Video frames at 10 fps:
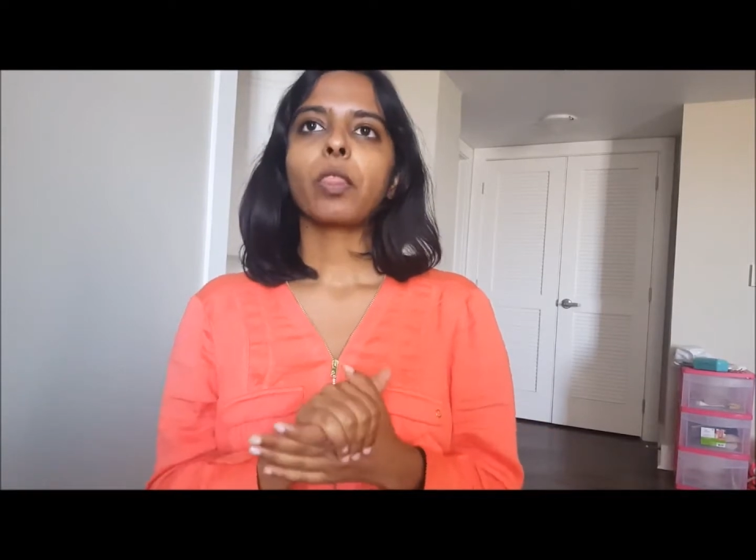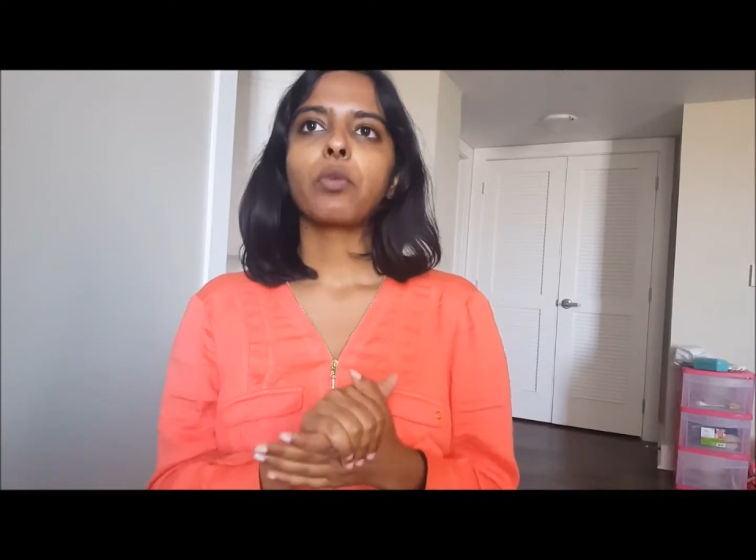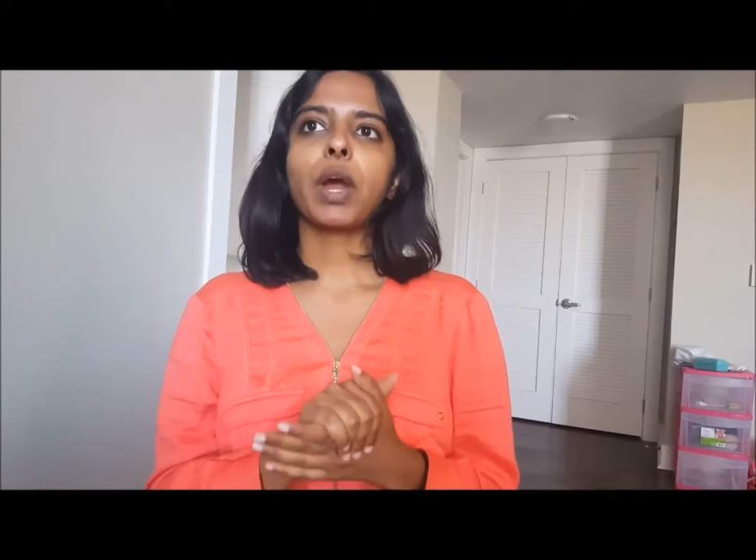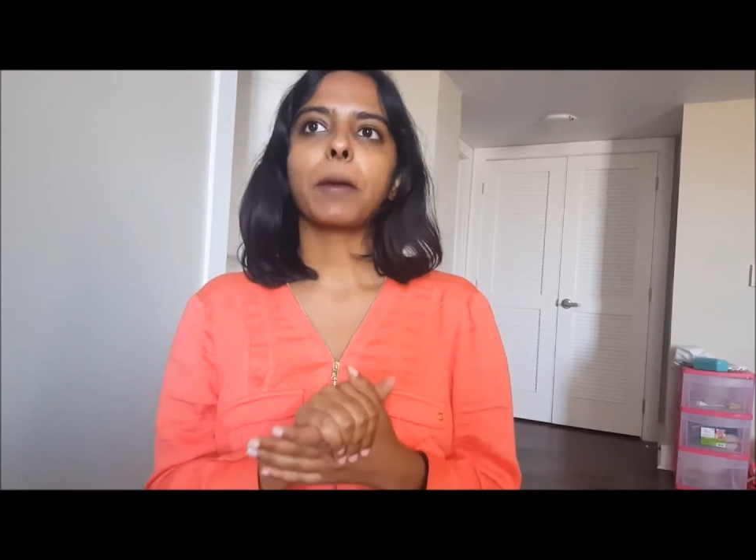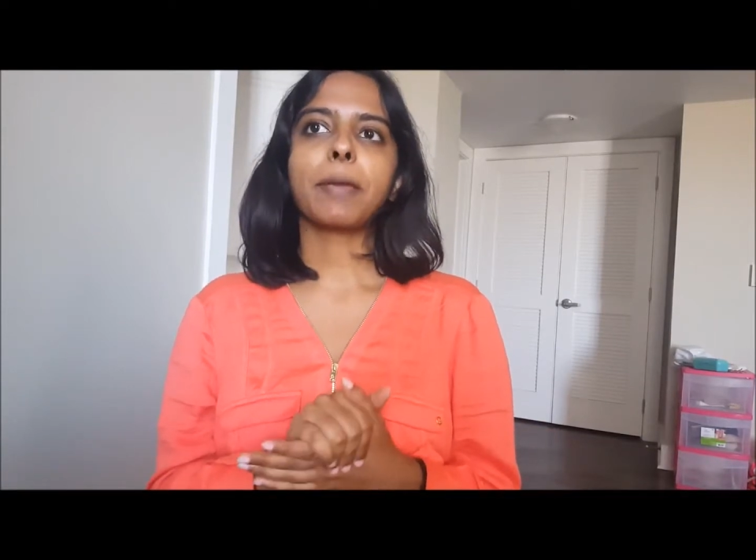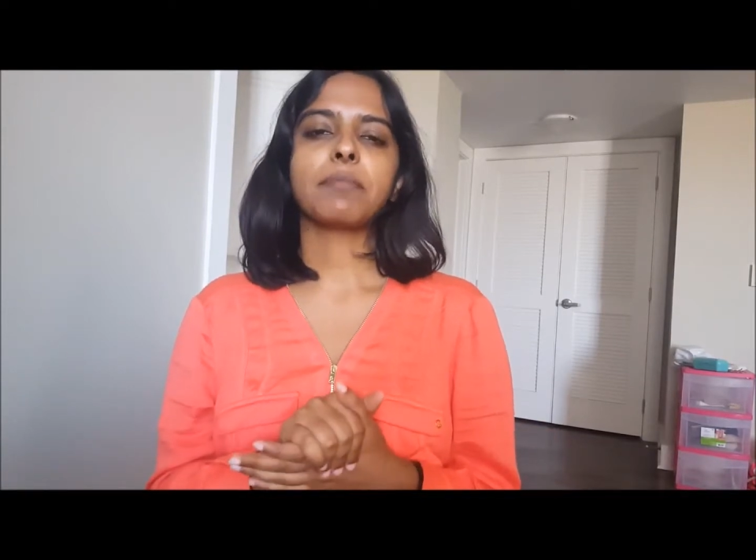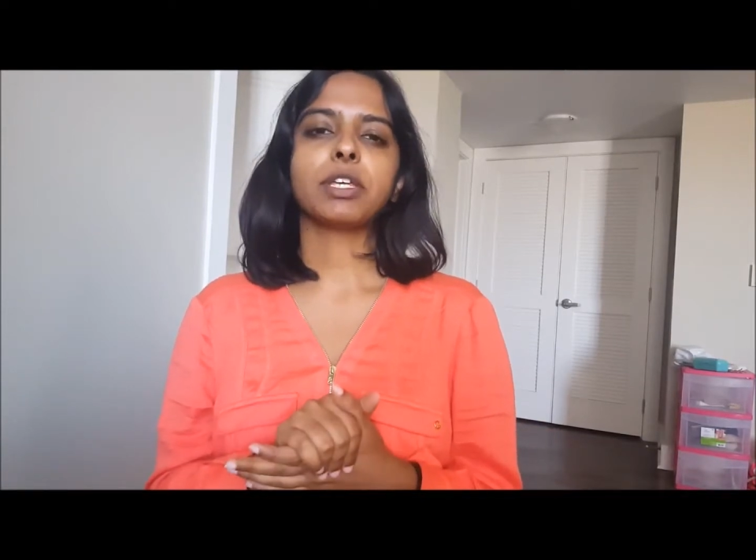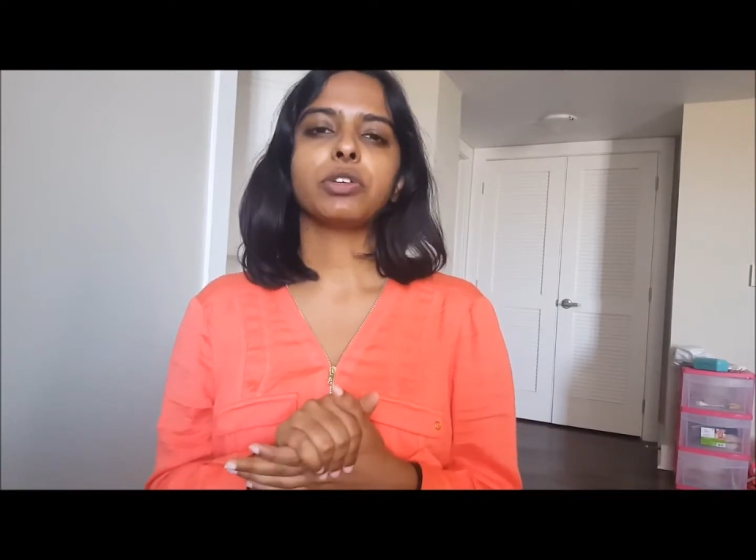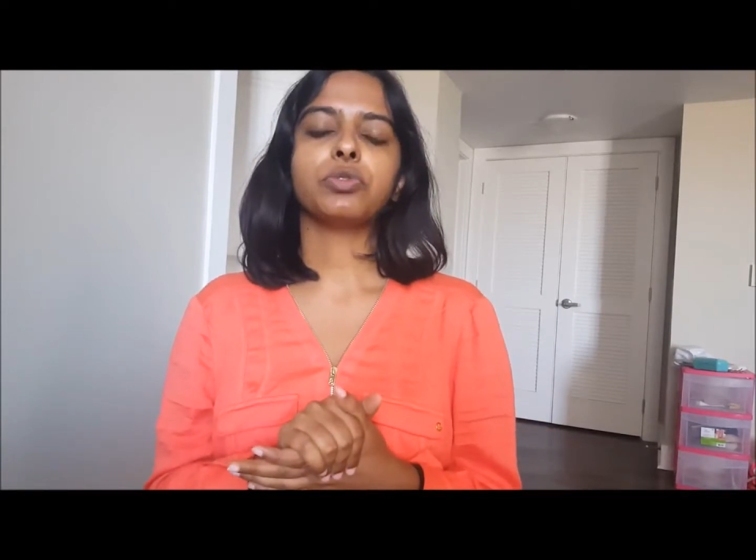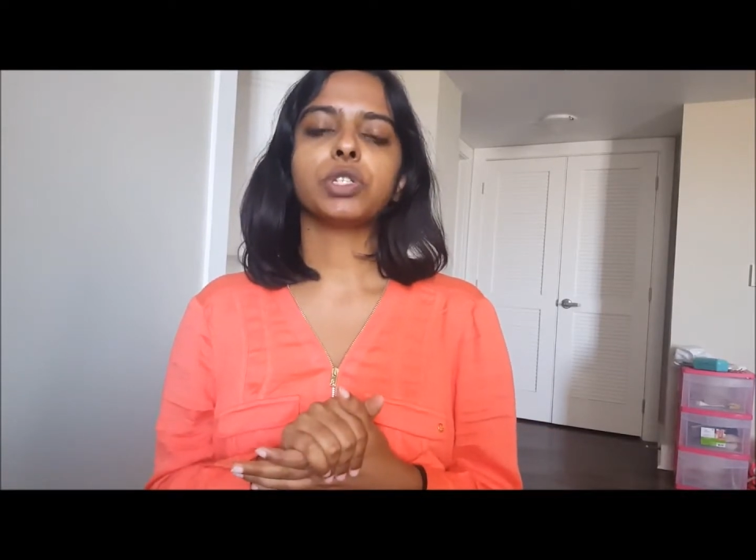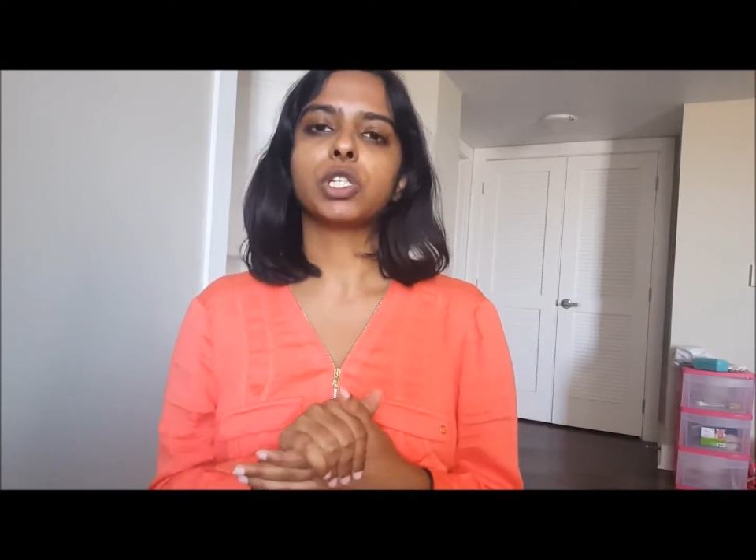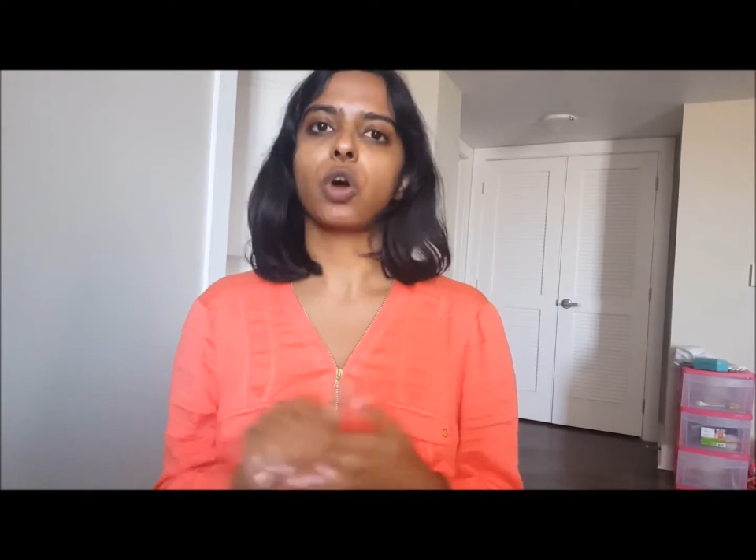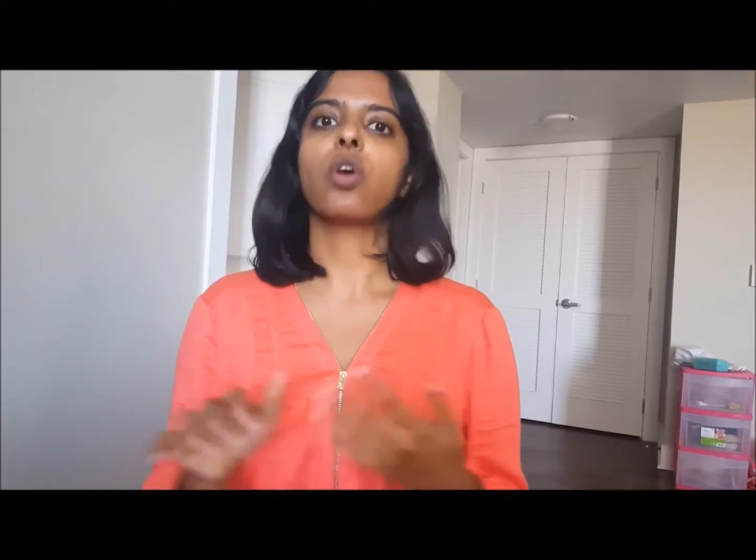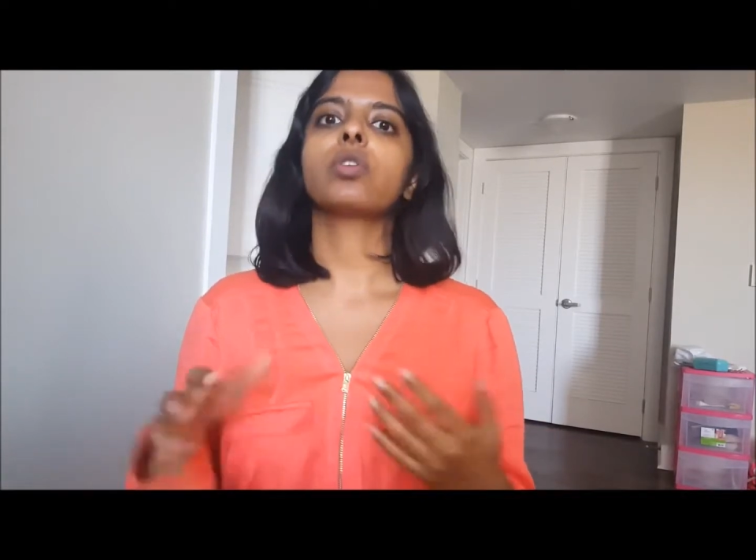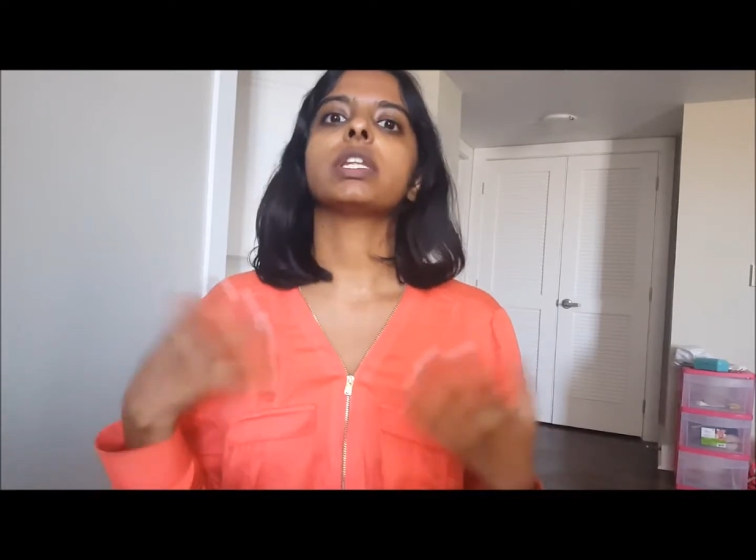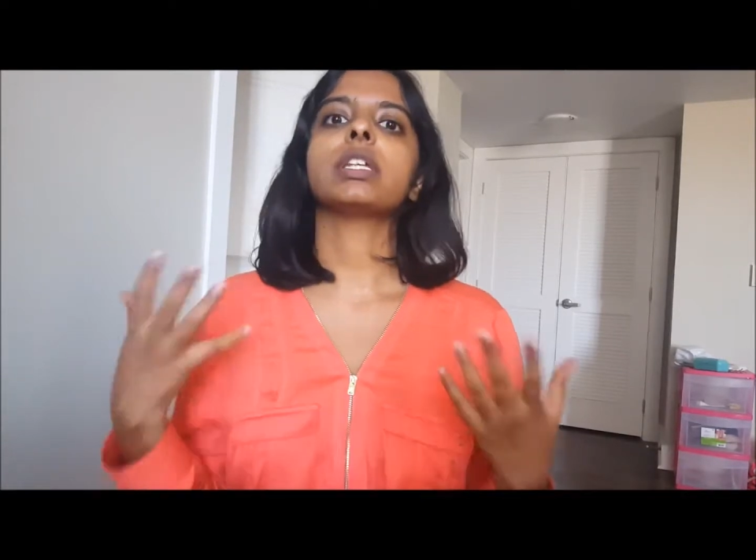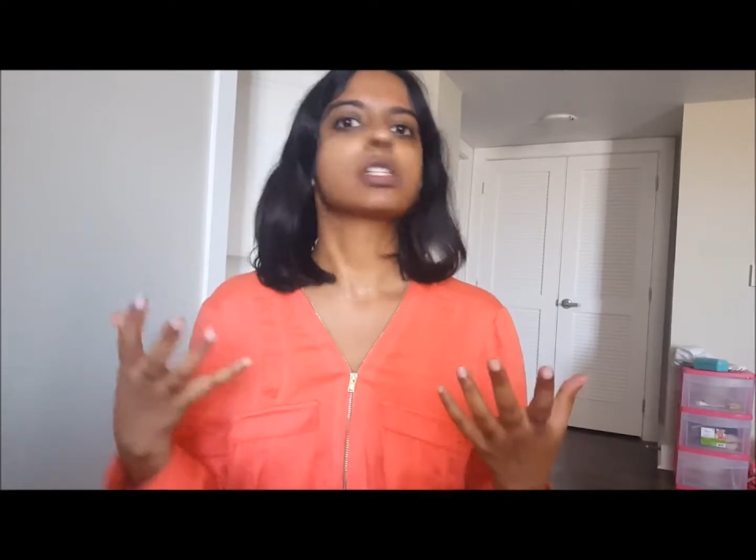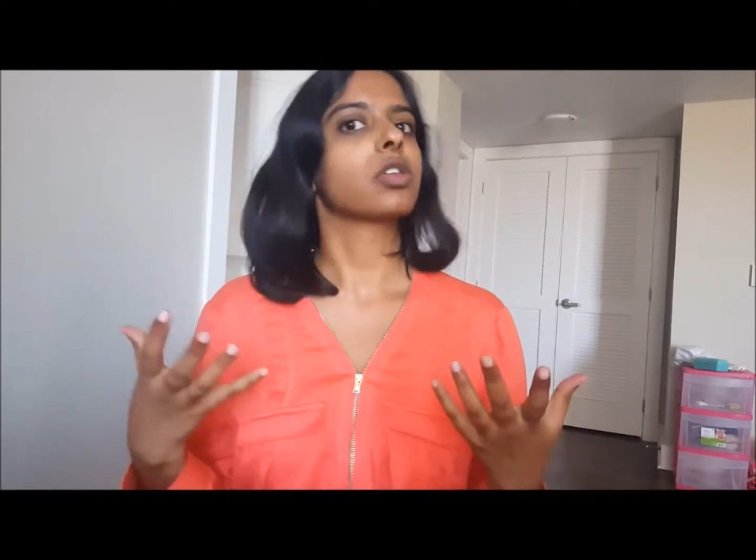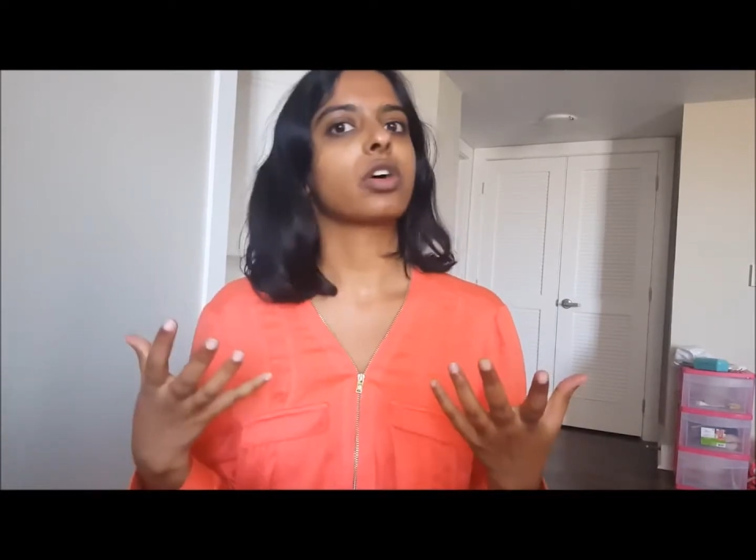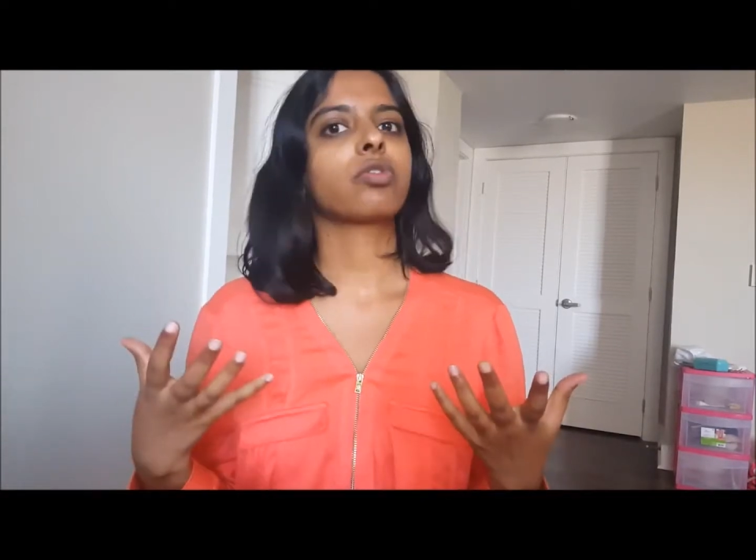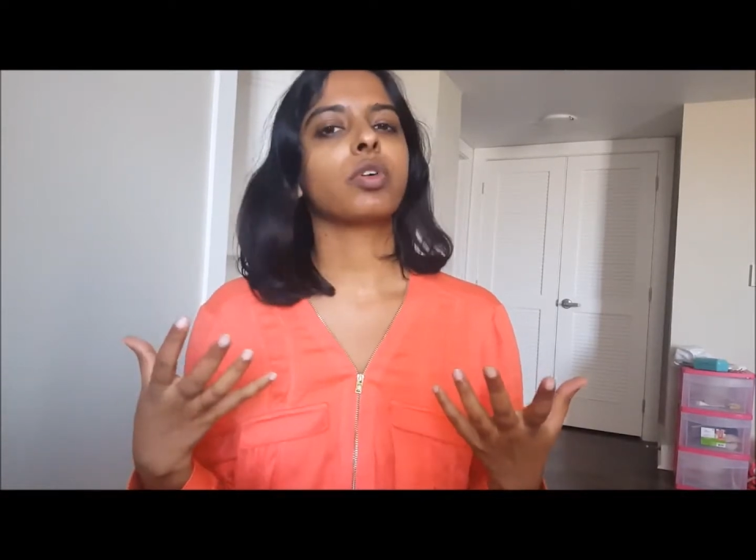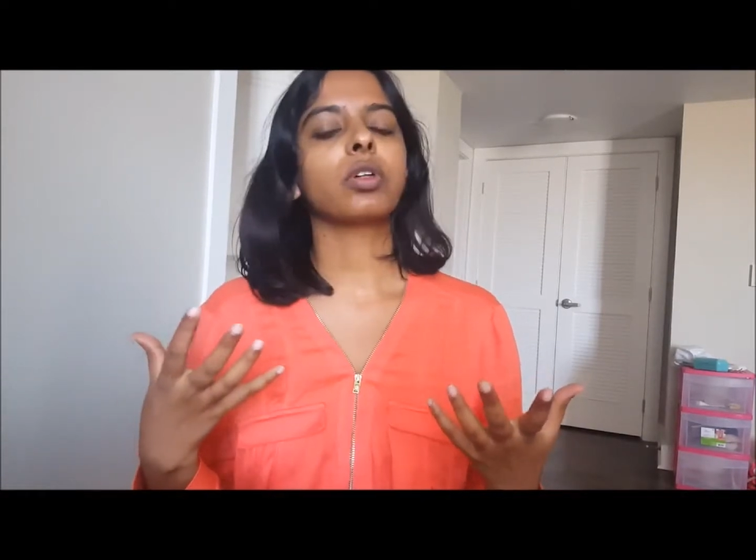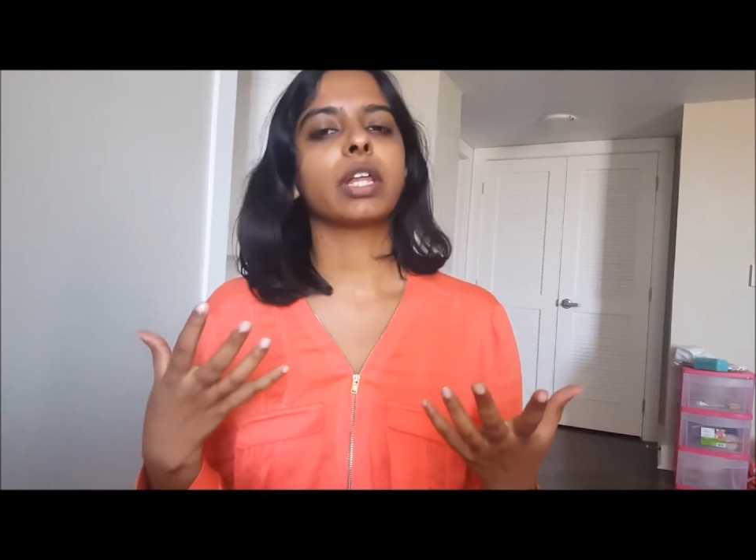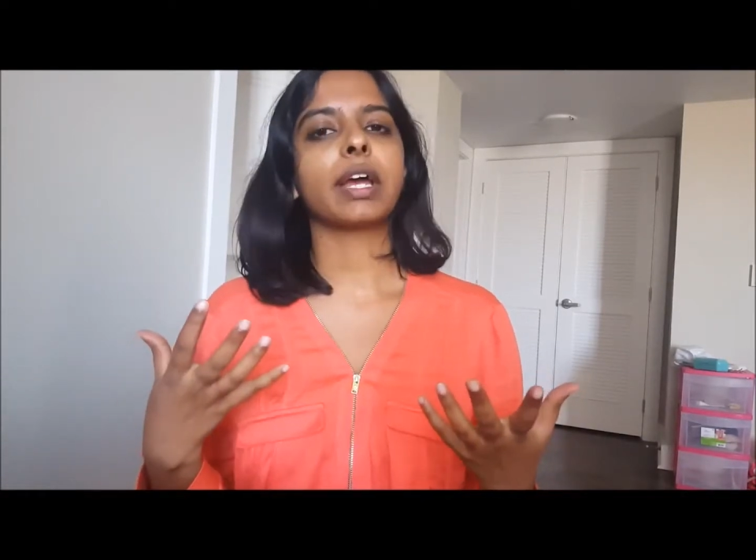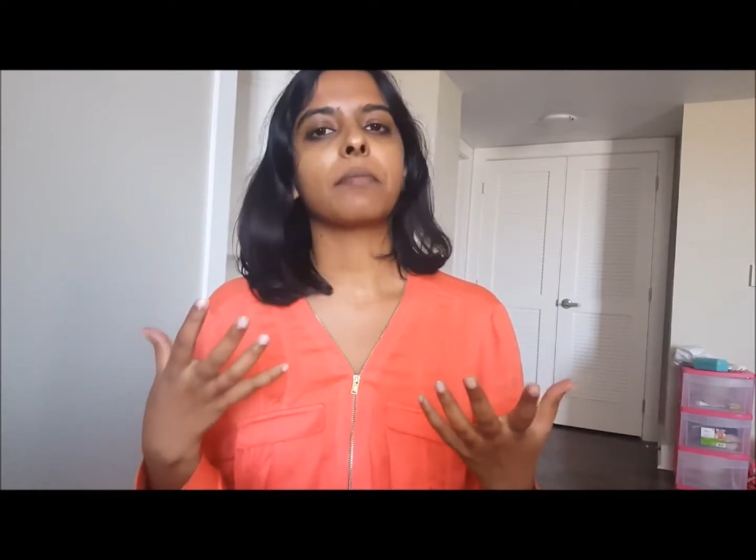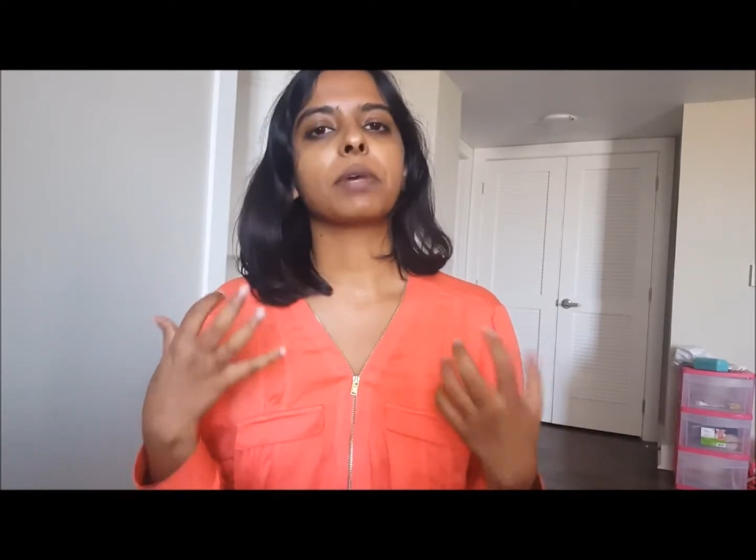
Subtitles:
where maybe you don't need to look full glam,